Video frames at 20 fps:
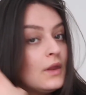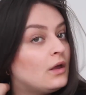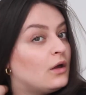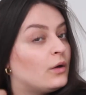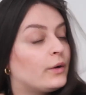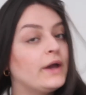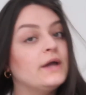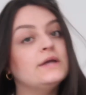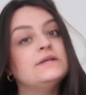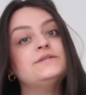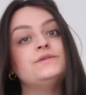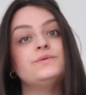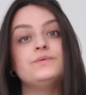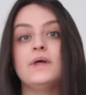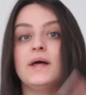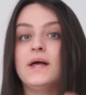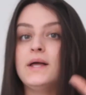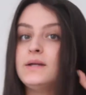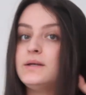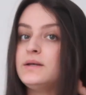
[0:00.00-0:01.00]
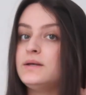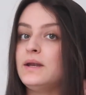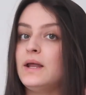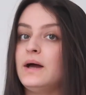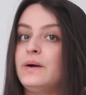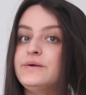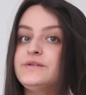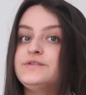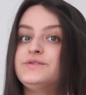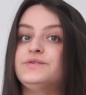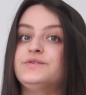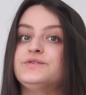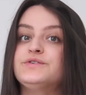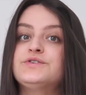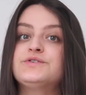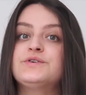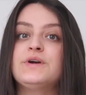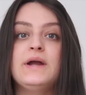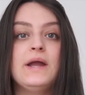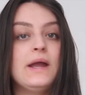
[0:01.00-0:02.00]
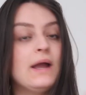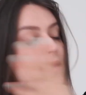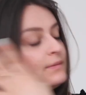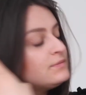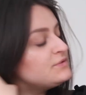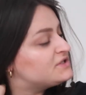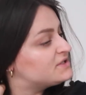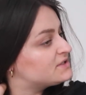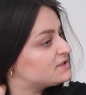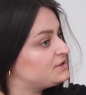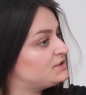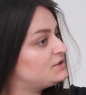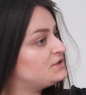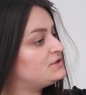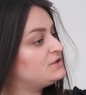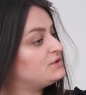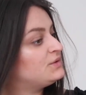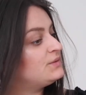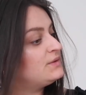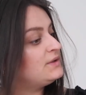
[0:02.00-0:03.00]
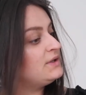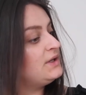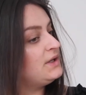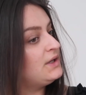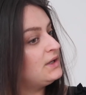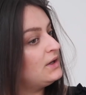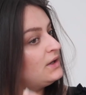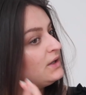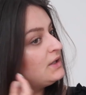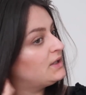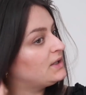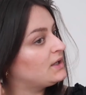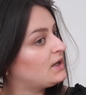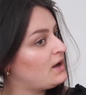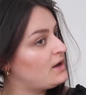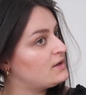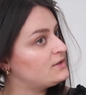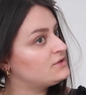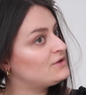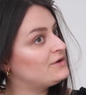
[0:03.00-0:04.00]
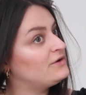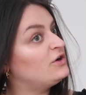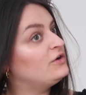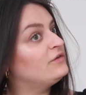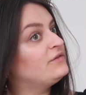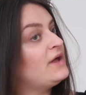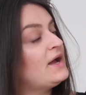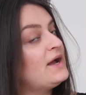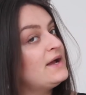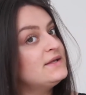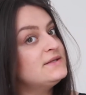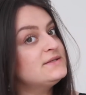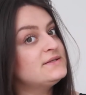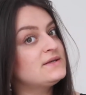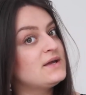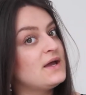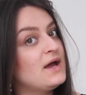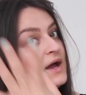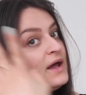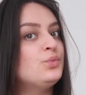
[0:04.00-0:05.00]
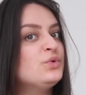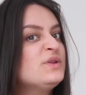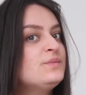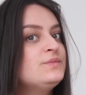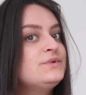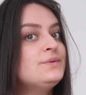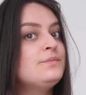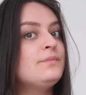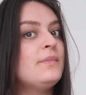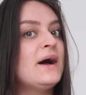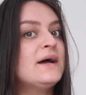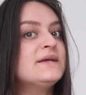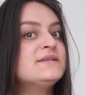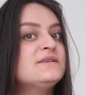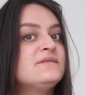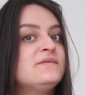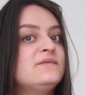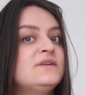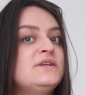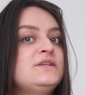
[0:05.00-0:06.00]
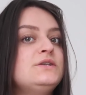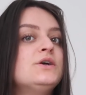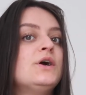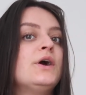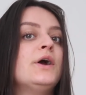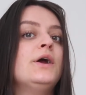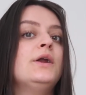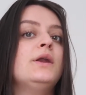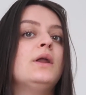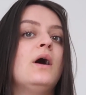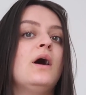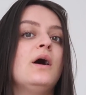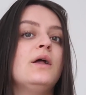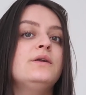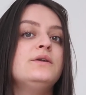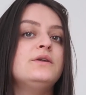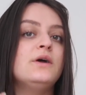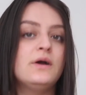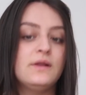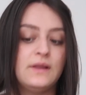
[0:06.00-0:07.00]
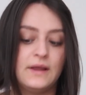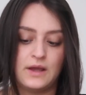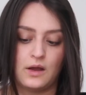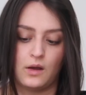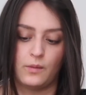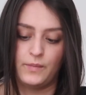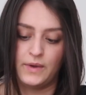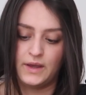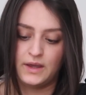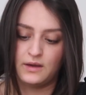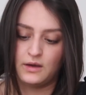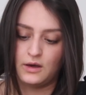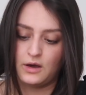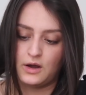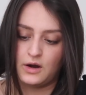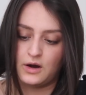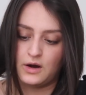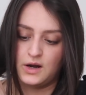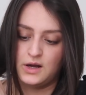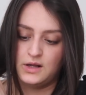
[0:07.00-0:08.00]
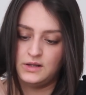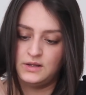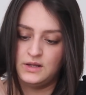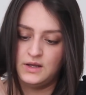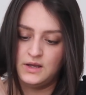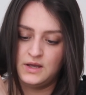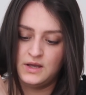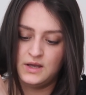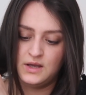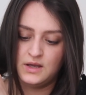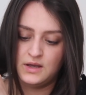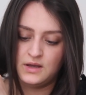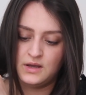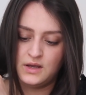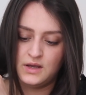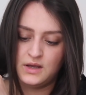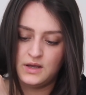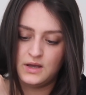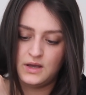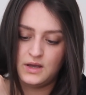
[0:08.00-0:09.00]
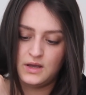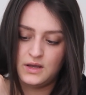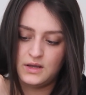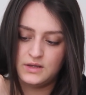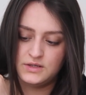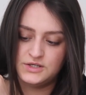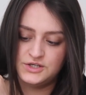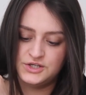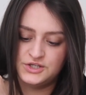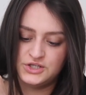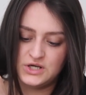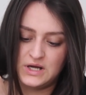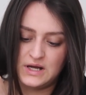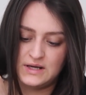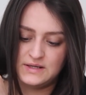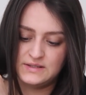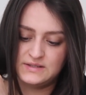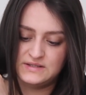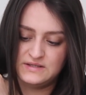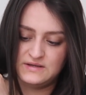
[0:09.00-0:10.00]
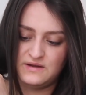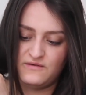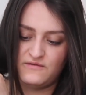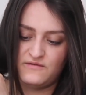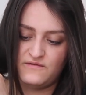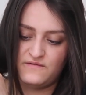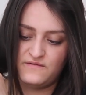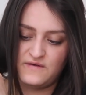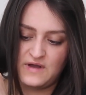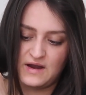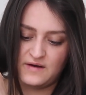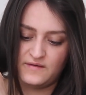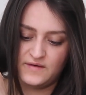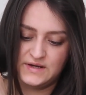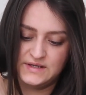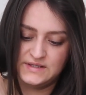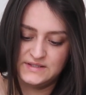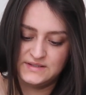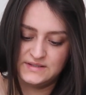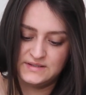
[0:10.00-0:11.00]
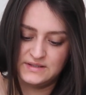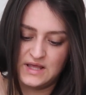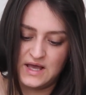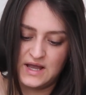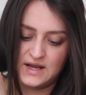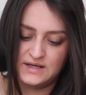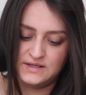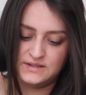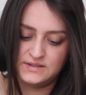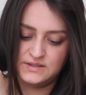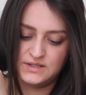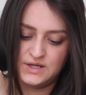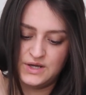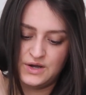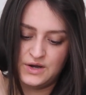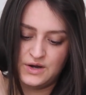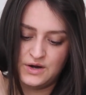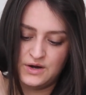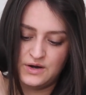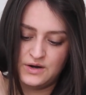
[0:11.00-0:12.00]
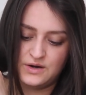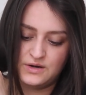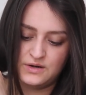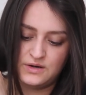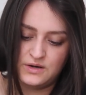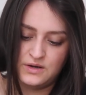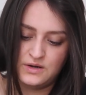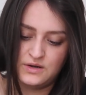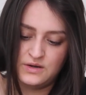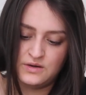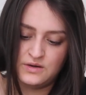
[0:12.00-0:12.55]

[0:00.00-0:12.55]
Okay, so then now it's all straight, I'm just gonna do the curling under of the ends again. I want them to massively turn under, like a big curl. Just a very slight turn.